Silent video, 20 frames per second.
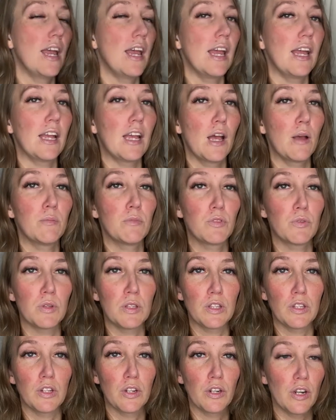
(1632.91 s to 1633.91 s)
It comes
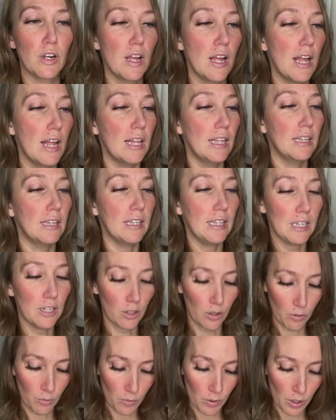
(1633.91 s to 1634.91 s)
with your
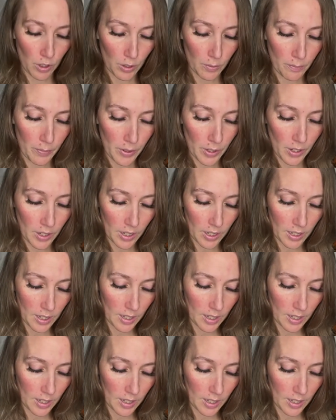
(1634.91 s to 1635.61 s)
leader workbook,